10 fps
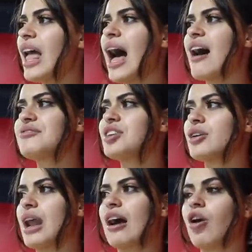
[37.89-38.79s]
I've done
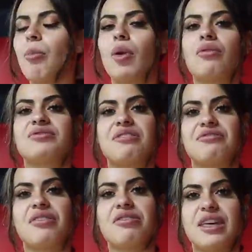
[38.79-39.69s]
a couple of
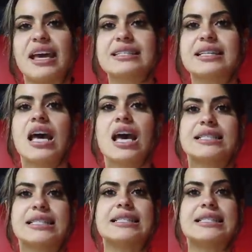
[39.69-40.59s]
different things
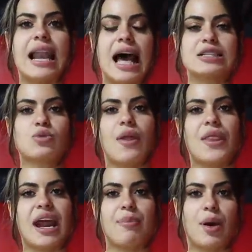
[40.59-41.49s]
since the last one
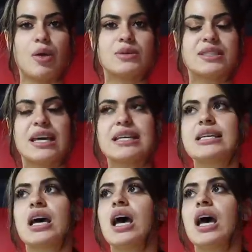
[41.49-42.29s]
that I posted.